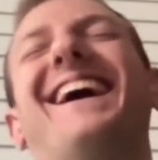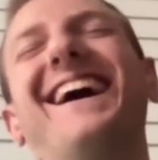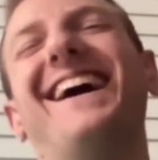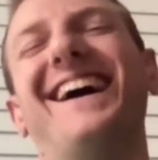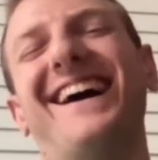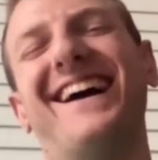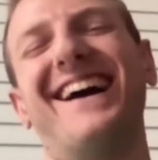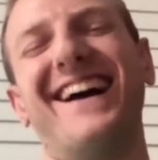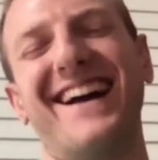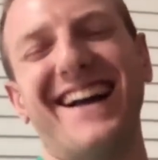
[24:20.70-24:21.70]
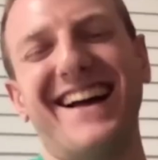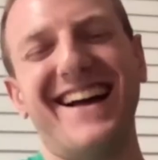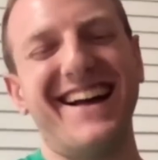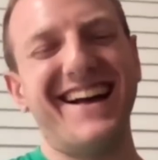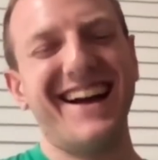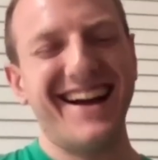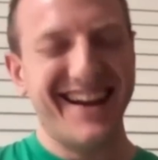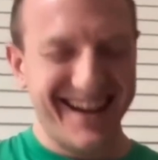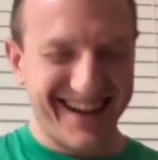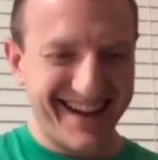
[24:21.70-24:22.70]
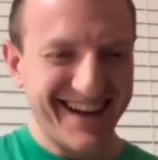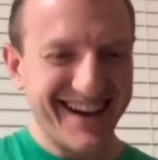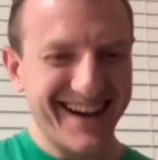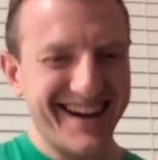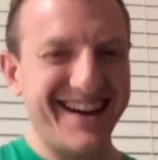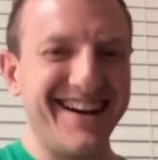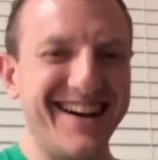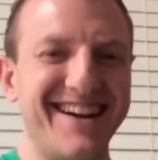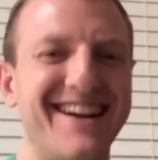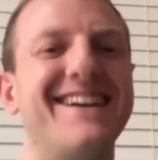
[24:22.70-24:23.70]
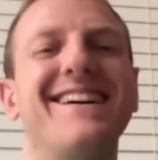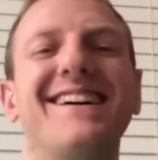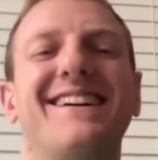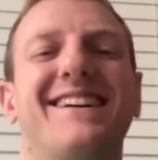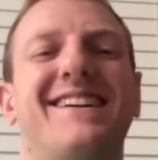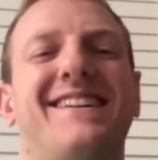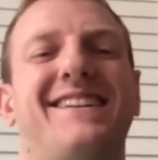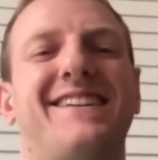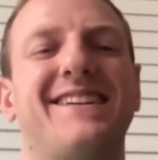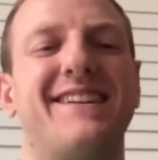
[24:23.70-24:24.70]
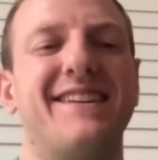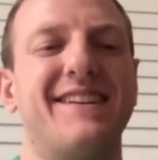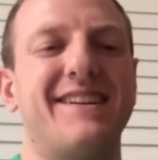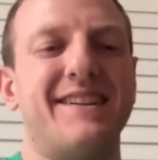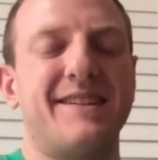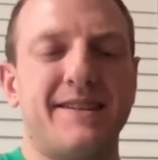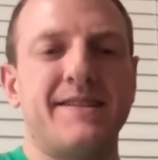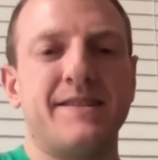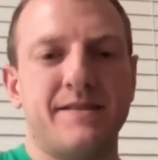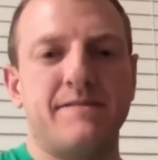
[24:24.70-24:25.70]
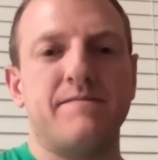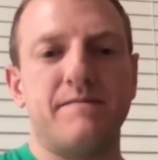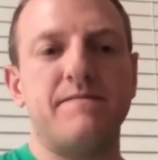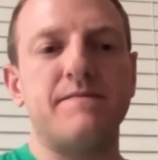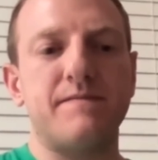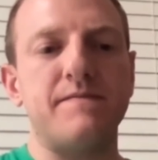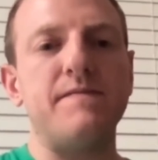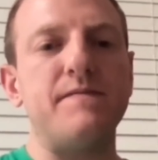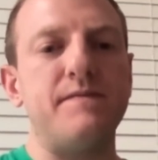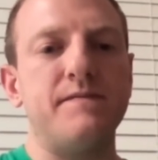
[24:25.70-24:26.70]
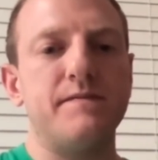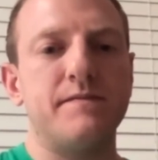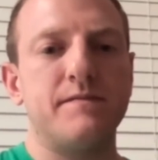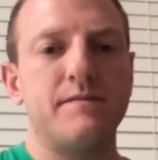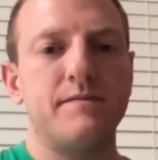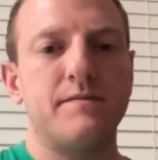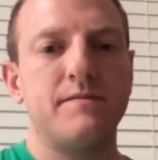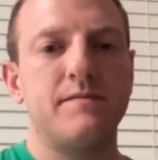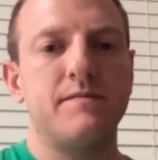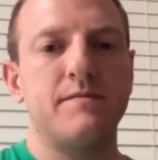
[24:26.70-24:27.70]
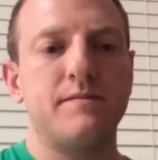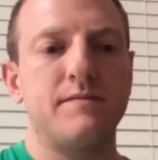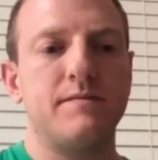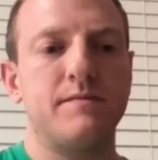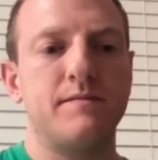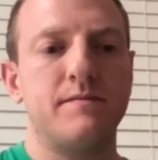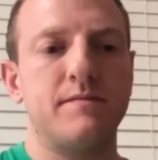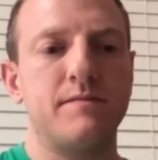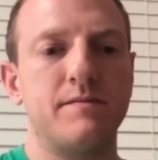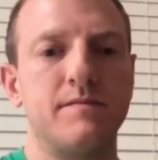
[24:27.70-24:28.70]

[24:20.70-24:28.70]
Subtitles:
This person isn't speaking.